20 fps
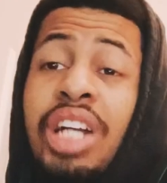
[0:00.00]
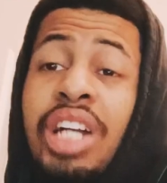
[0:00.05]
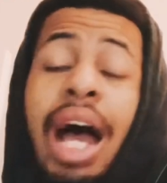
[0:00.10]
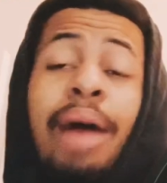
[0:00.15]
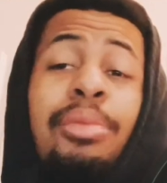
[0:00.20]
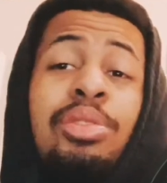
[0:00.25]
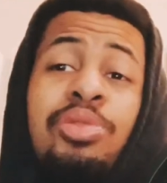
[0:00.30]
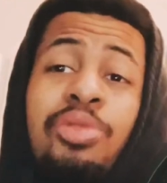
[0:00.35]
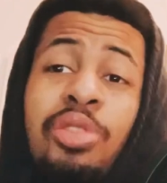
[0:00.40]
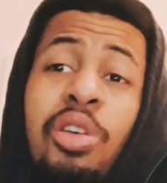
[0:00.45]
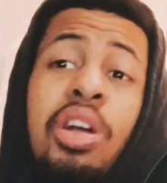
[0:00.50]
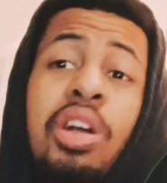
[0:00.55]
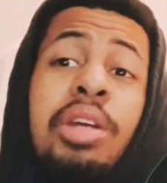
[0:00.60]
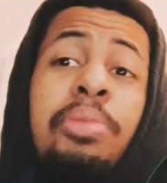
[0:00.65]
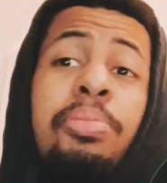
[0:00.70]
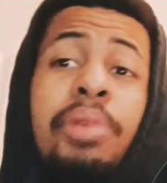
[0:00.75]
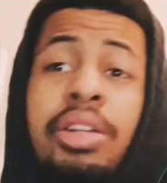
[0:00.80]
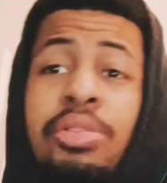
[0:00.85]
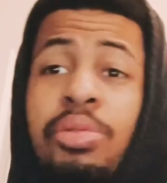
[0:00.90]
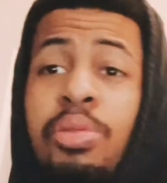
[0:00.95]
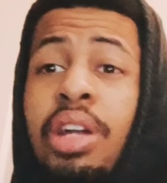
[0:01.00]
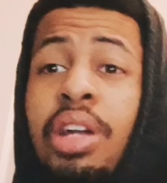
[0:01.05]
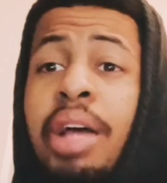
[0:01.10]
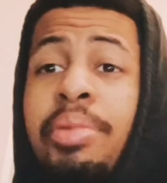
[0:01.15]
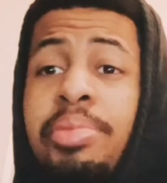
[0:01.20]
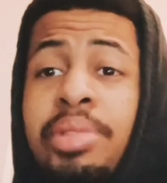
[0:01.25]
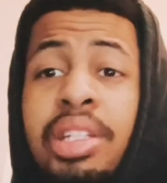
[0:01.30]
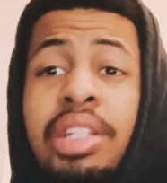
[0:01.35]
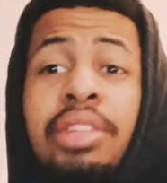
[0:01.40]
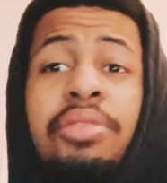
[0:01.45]
I was very impressed with what I'm
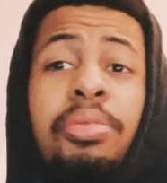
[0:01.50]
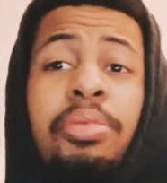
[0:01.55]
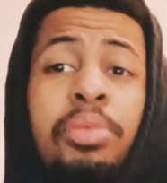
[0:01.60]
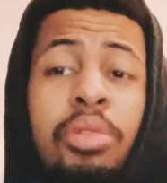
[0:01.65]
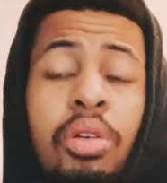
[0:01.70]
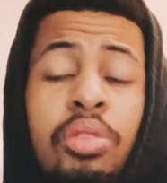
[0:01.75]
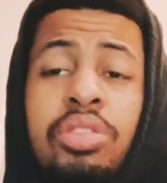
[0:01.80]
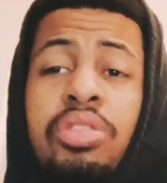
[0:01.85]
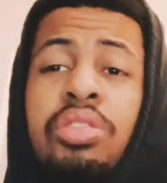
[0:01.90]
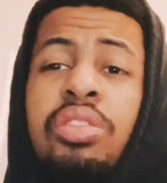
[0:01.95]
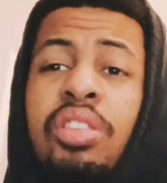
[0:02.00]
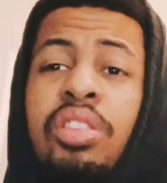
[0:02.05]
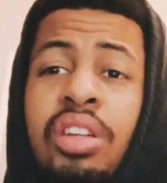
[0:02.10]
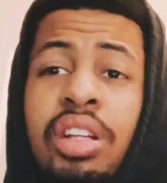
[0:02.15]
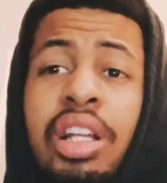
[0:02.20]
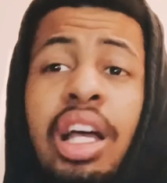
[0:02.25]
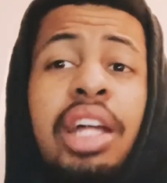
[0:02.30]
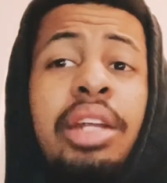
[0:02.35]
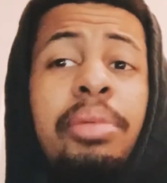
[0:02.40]
seeing from Coastal Carolina,